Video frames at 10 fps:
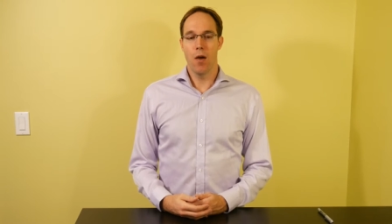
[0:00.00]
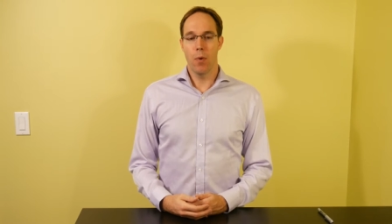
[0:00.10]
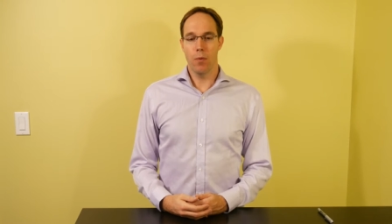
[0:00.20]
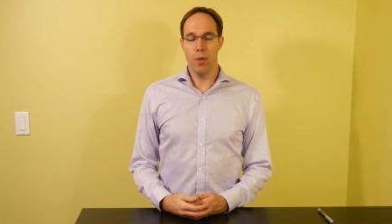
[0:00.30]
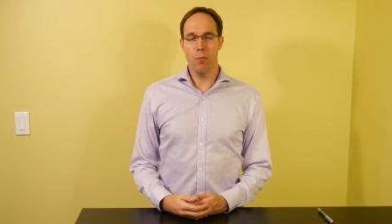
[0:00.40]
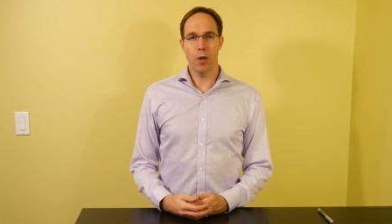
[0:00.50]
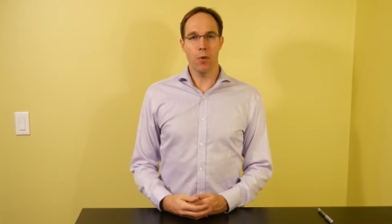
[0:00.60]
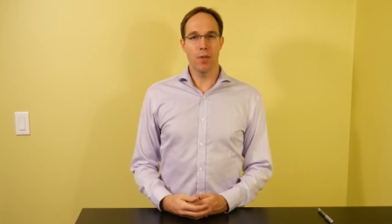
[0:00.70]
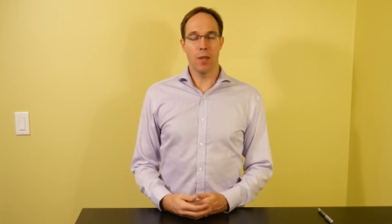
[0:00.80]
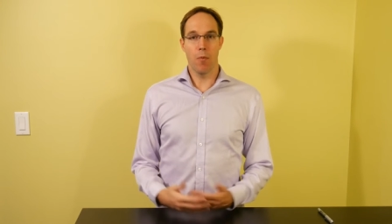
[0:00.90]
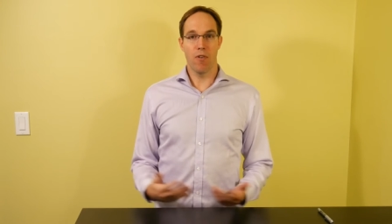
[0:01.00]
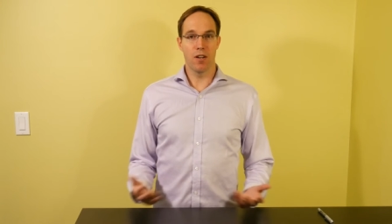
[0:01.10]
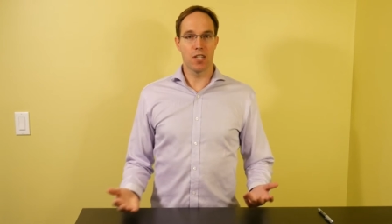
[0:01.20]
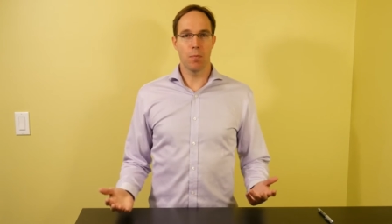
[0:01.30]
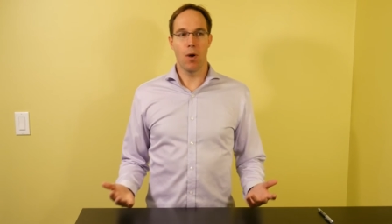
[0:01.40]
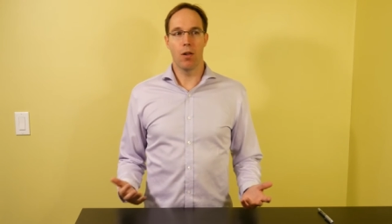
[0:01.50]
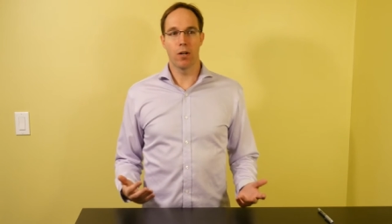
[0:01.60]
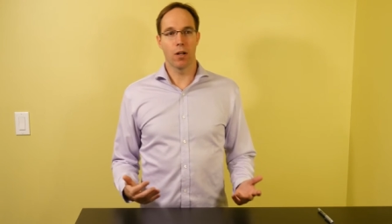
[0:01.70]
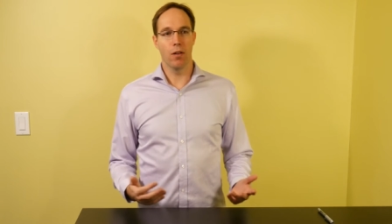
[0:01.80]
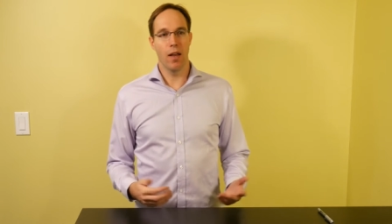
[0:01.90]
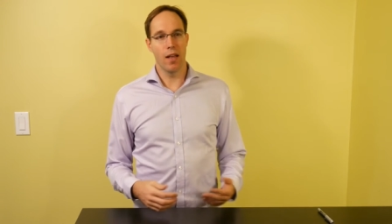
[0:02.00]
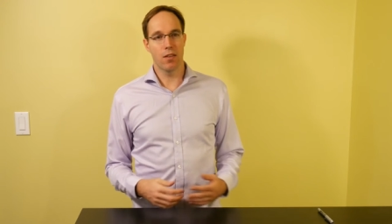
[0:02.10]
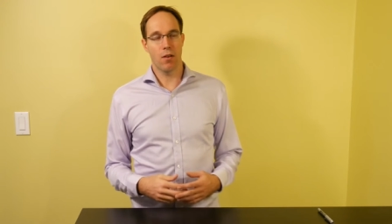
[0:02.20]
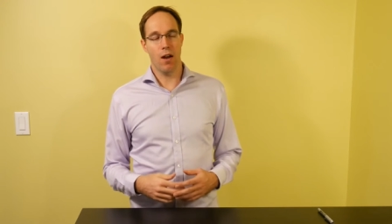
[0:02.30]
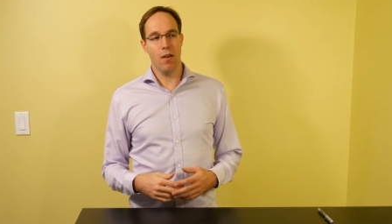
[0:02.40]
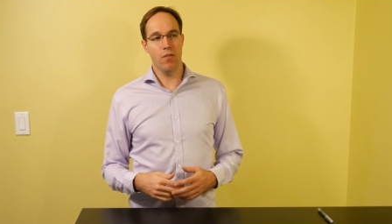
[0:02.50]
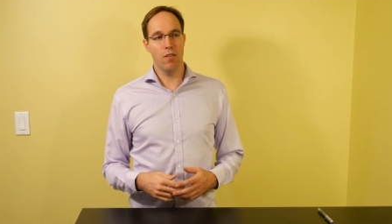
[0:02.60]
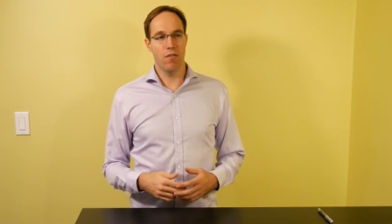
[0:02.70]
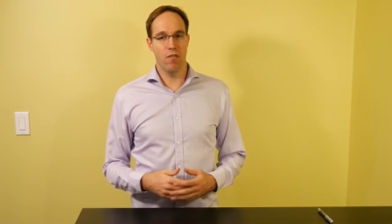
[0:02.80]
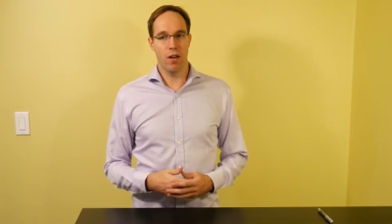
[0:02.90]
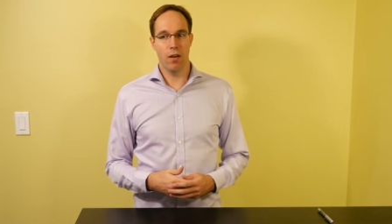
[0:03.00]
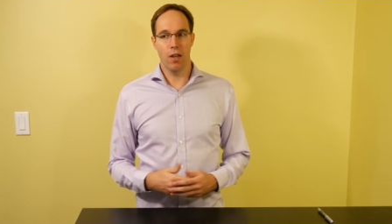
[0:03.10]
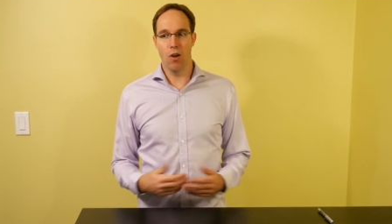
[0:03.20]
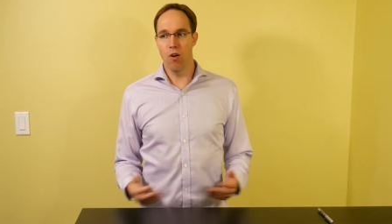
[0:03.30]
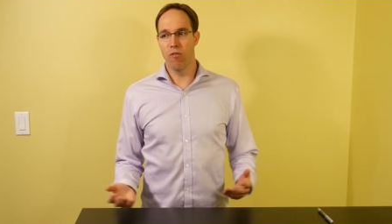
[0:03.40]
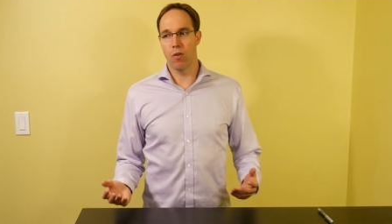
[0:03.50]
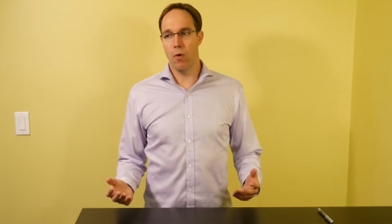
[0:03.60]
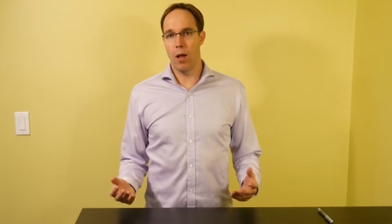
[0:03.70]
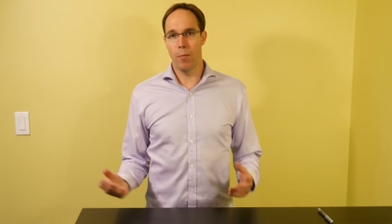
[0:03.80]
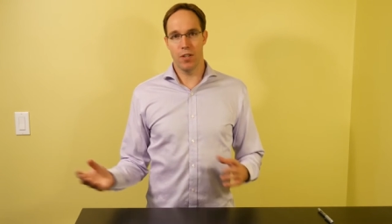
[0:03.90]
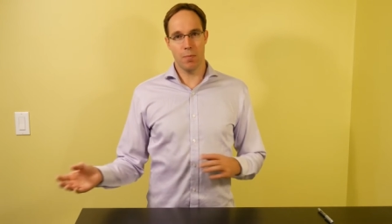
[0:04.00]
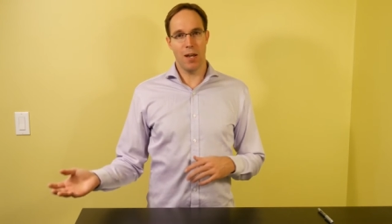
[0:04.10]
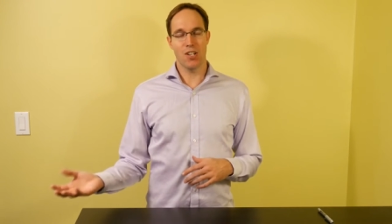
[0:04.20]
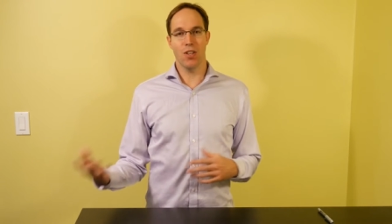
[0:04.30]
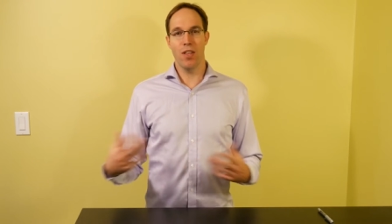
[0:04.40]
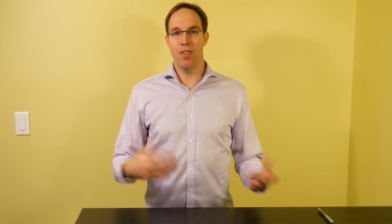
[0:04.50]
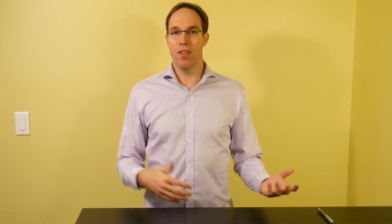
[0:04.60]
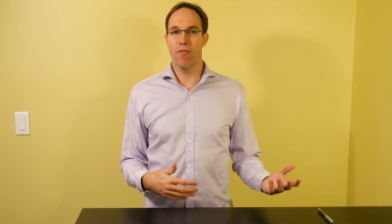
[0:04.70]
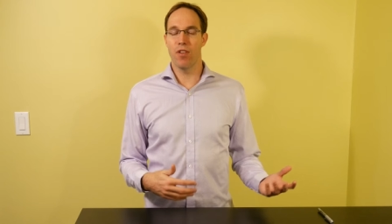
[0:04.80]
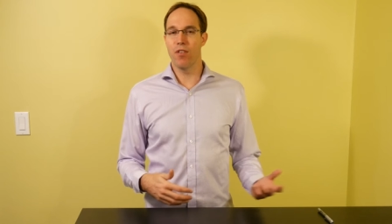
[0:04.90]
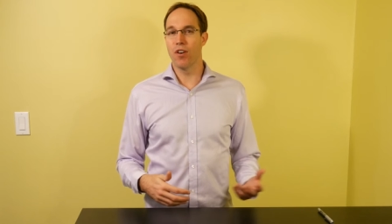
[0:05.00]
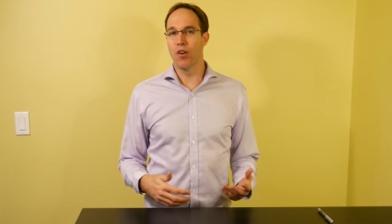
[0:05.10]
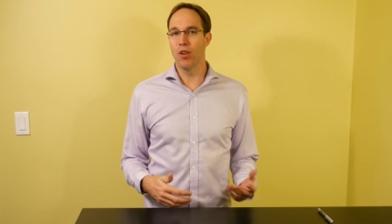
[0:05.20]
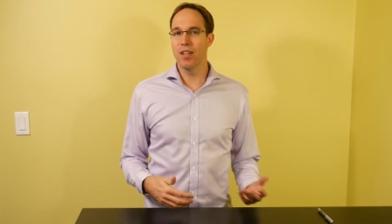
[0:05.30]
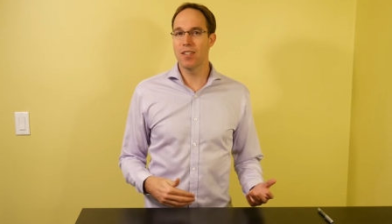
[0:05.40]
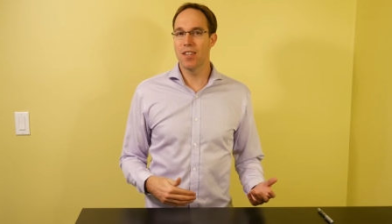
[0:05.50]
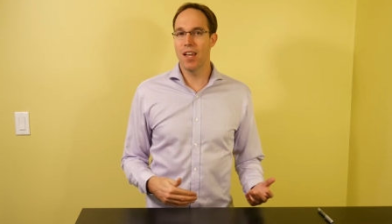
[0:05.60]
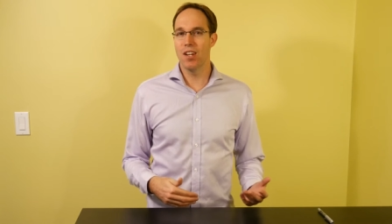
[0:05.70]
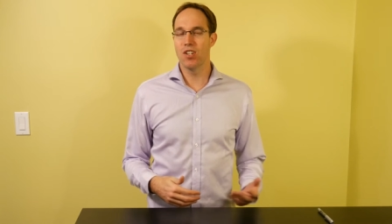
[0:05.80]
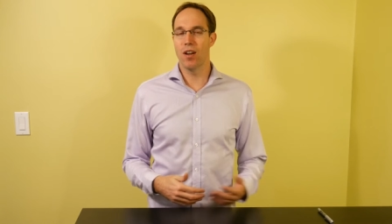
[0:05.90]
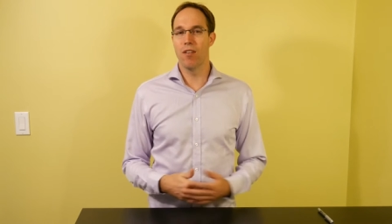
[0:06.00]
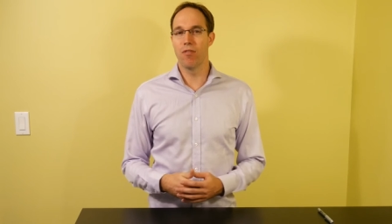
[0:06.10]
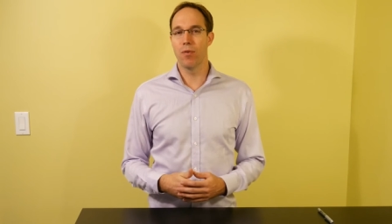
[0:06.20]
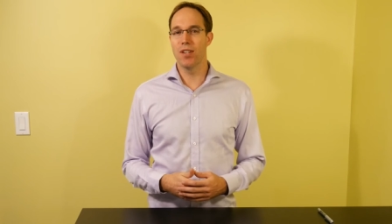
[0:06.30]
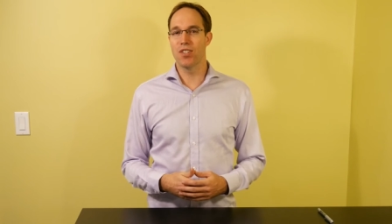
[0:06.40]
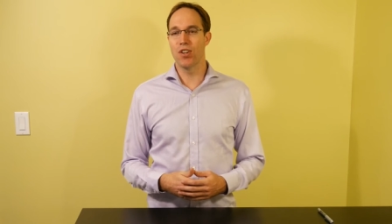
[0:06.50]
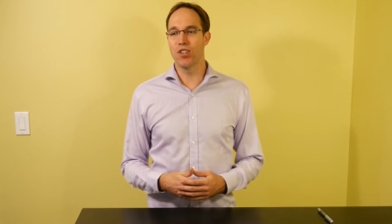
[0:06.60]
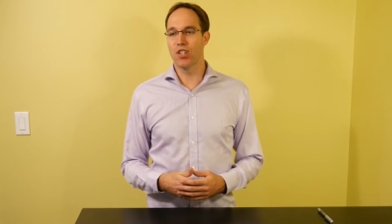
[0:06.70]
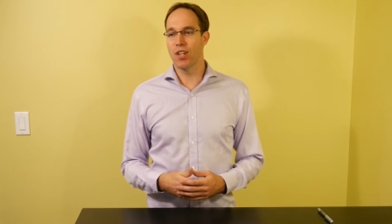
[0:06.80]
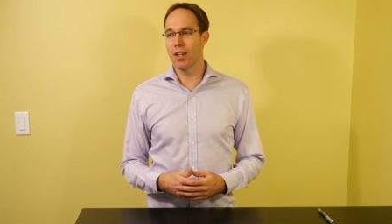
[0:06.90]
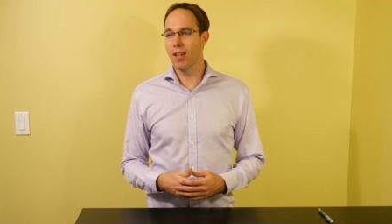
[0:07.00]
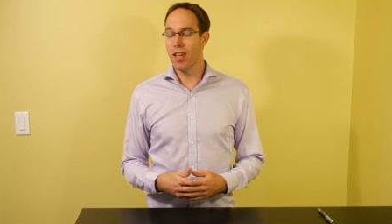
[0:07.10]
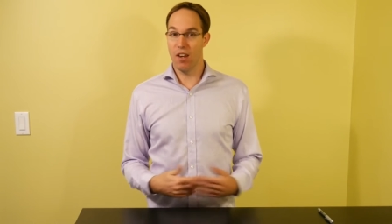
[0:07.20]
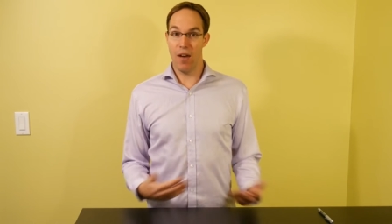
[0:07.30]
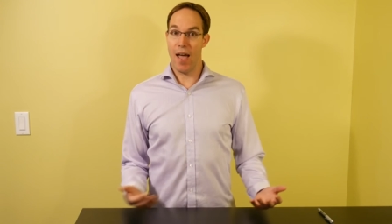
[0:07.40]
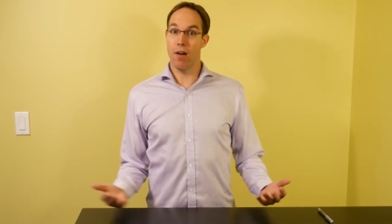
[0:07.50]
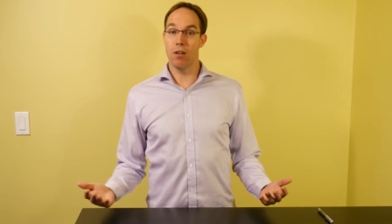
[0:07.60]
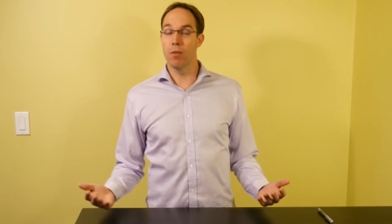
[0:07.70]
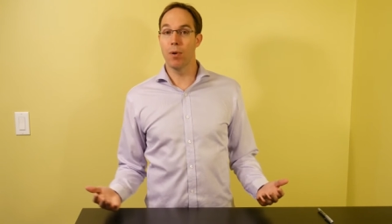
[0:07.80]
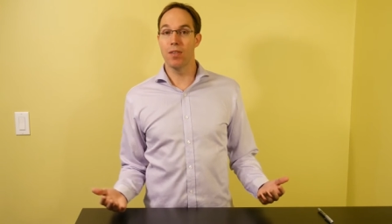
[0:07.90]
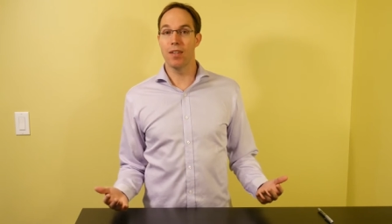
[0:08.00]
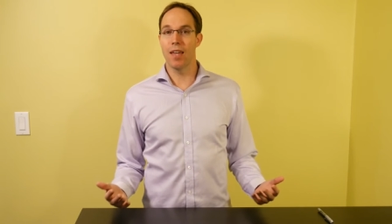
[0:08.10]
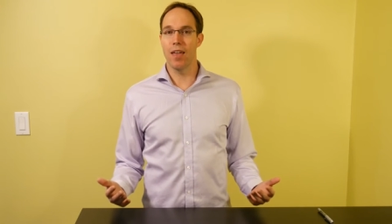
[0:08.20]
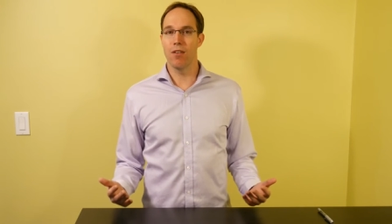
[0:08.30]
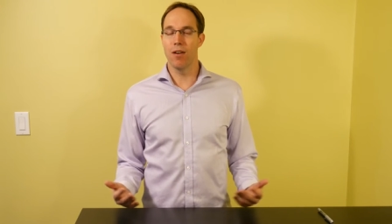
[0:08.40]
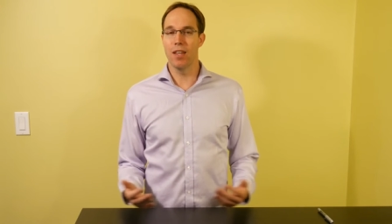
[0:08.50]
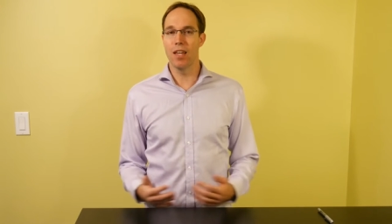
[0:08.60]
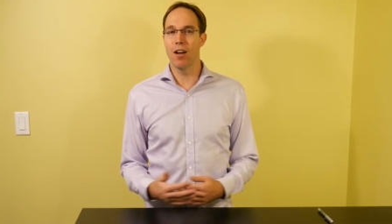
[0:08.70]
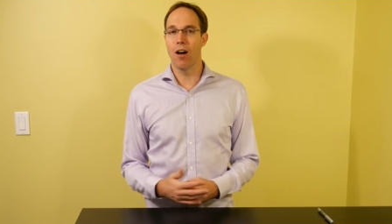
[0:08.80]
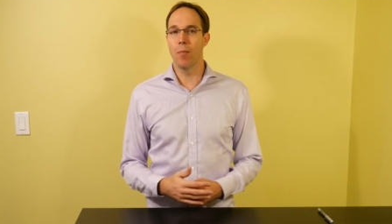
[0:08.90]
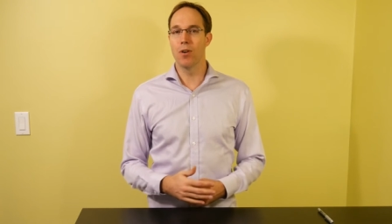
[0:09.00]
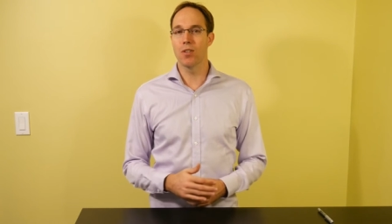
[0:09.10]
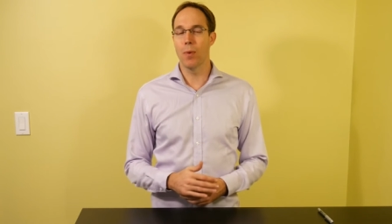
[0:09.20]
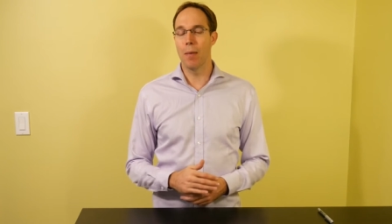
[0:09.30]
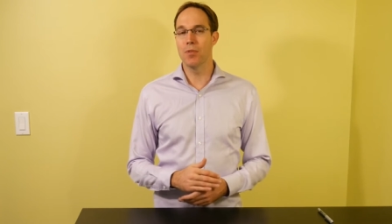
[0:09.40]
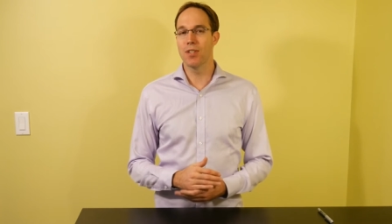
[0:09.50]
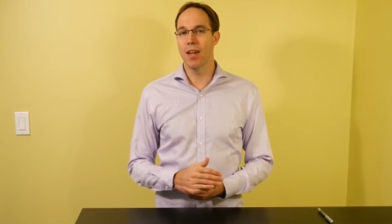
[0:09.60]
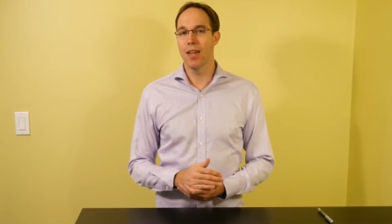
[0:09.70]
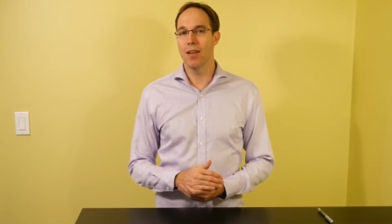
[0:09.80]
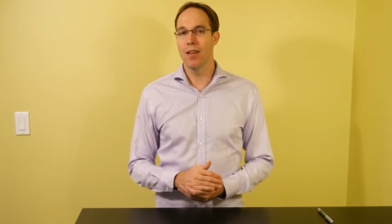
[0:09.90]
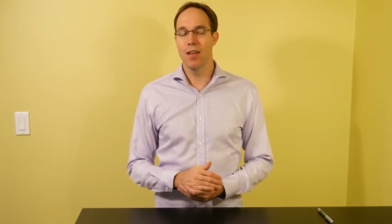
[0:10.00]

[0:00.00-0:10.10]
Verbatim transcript: When we work with some of our smaller clients, they're often very overwhelmed, especially in, if they're in the early stage of researching, you know, how to put together an e-commerce website.